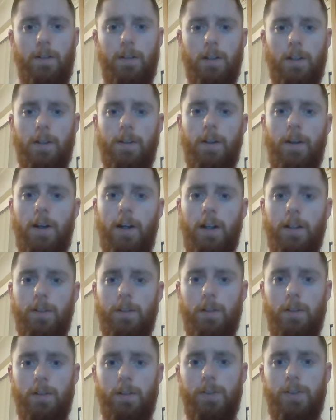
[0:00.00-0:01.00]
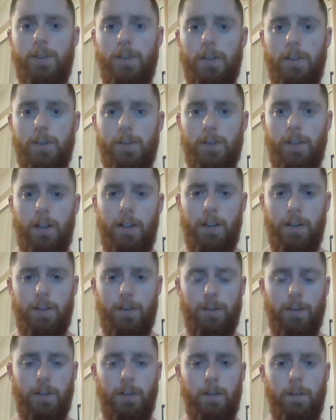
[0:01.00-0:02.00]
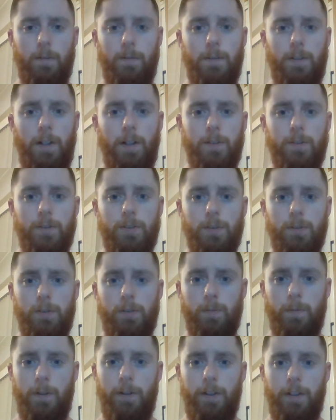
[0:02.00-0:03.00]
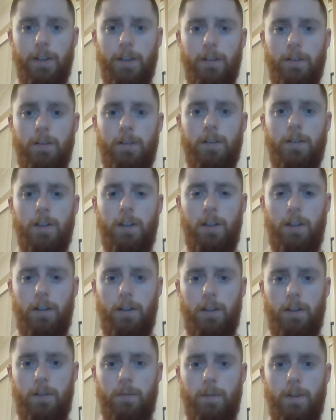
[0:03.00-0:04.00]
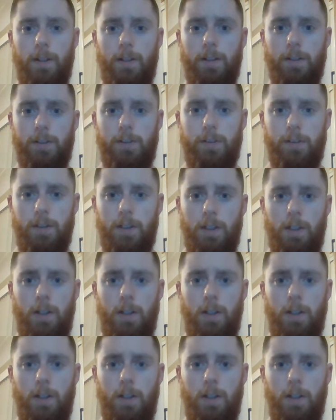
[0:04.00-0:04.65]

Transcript: and the doctor sees signs of tonsil swelling and redness.